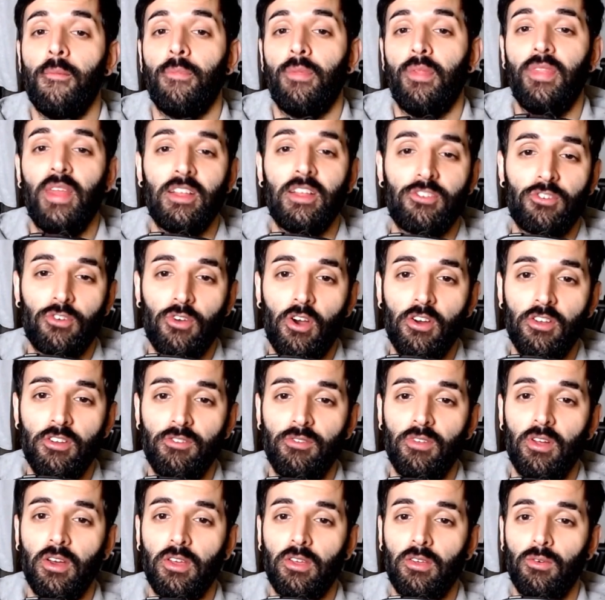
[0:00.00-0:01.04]
And that's kind of
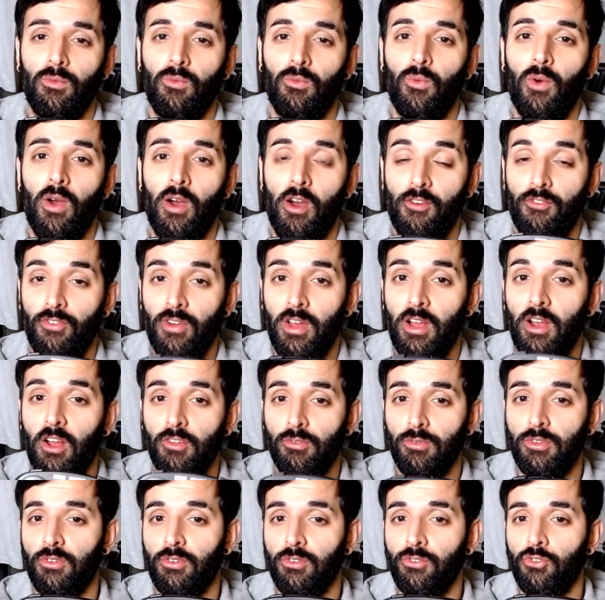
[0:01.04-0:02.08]
like what I've realised
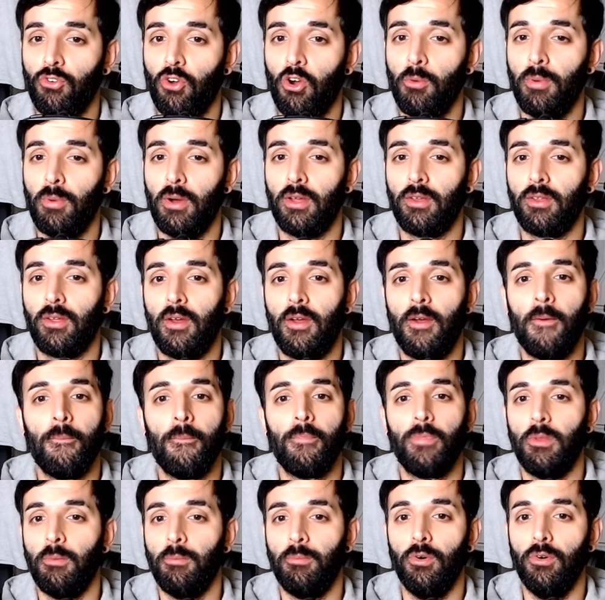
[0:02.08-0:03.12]
with this control pad.
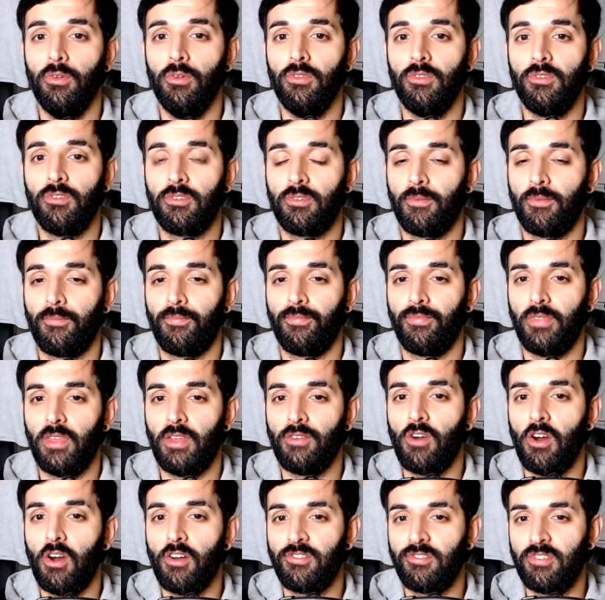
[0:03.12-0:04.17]
Buttons,
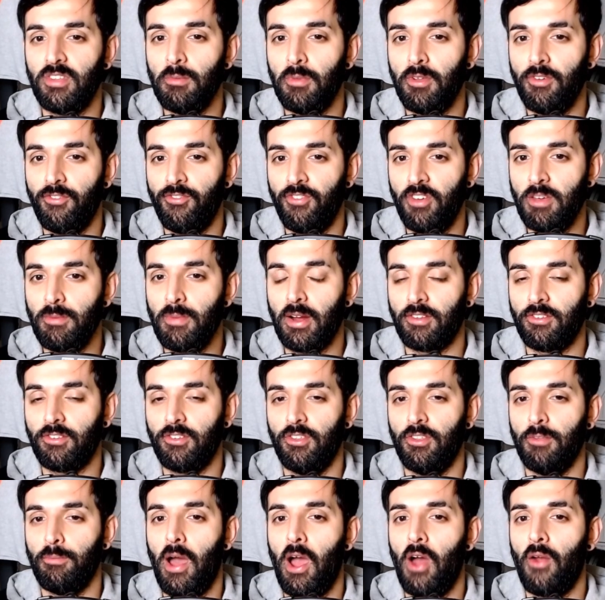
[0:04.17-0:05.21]
they've got similar feedback to
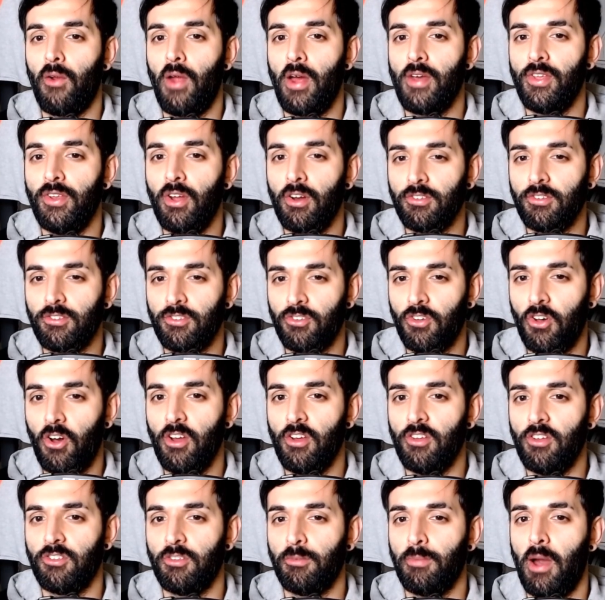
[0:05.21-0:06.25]
the PowerA. They're not as
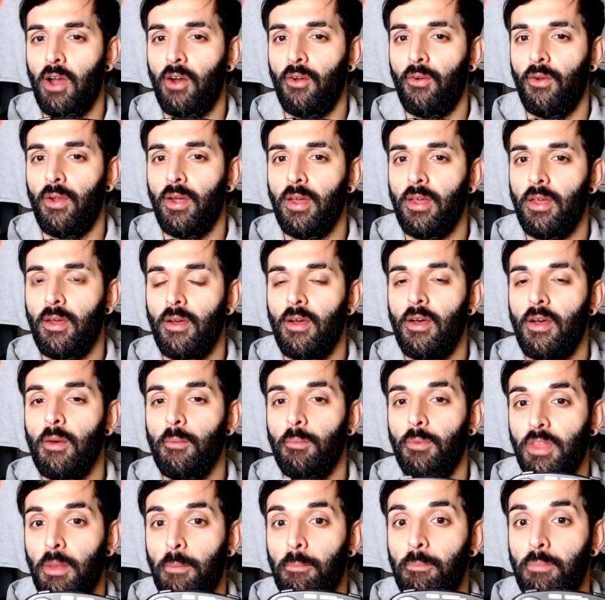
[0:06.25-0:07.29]
tight as the PowerA,
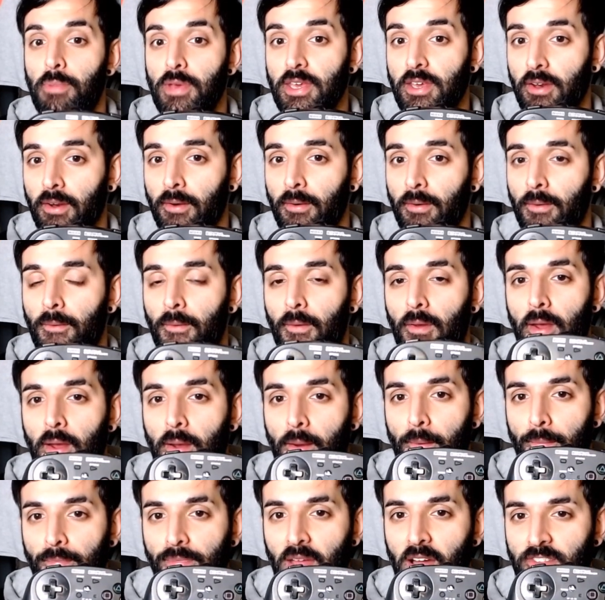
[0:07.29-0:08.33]
but they're bigger.
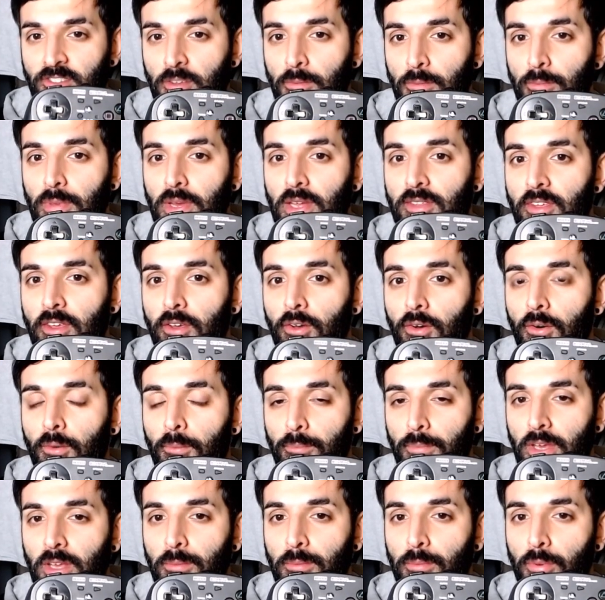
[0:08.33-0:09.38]
And that's a big deal.
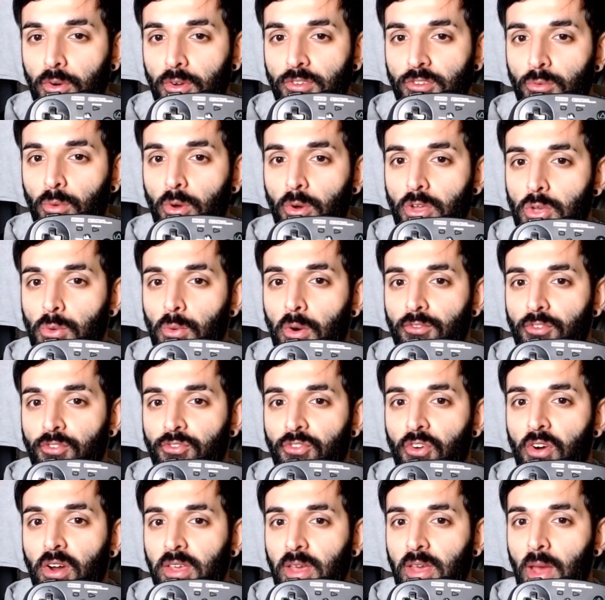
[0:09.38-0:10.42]
Big buttons are what you want for
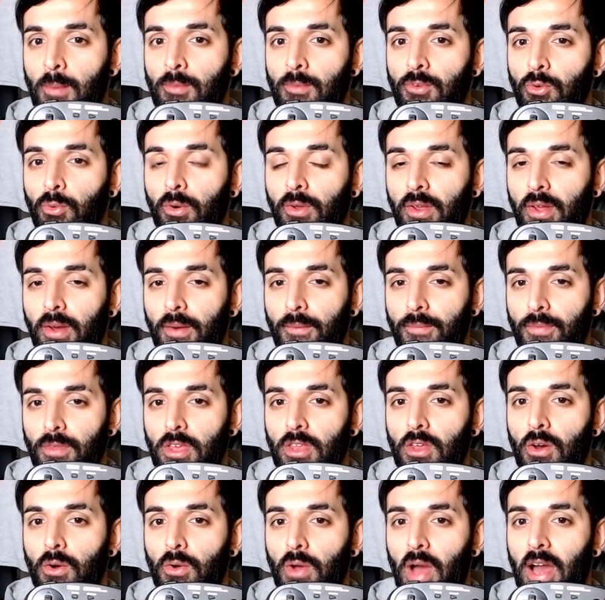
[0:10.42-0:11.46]
fighting games. You want, you
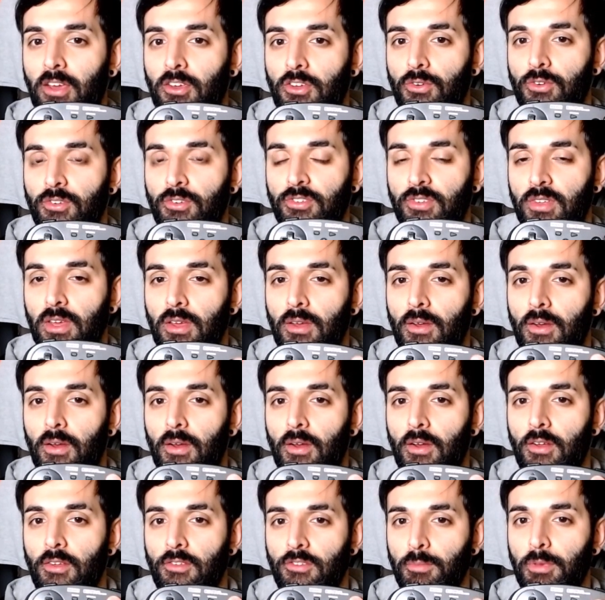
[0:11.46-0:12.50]
know, accuracy.
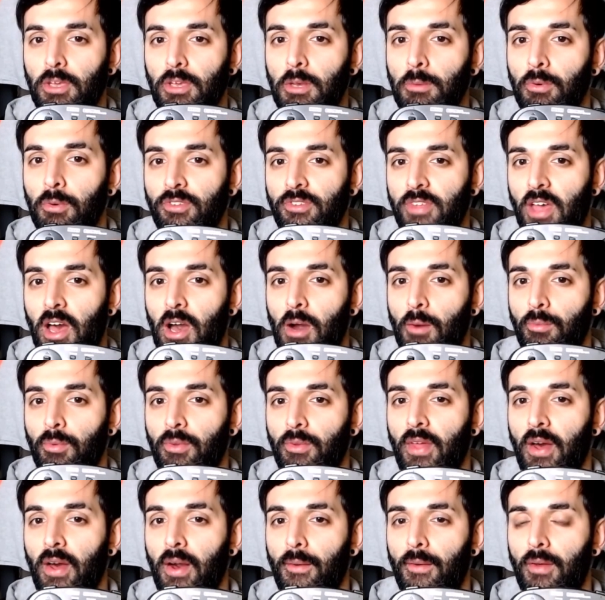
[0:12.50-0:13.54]
So bigger buttons help with
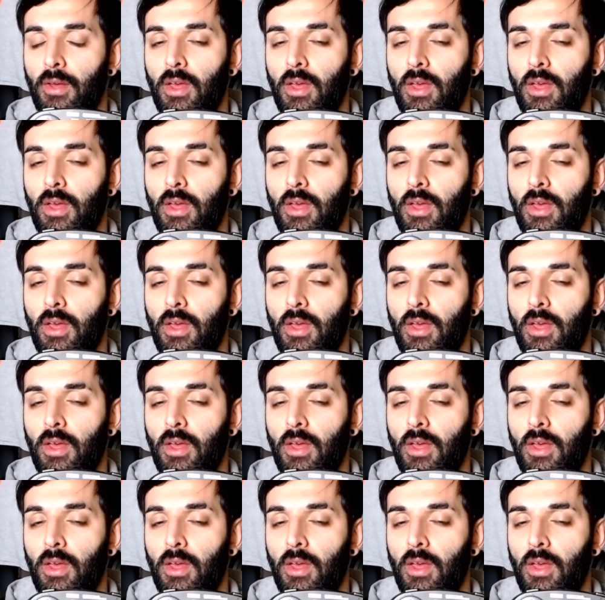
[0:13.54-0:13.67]
that.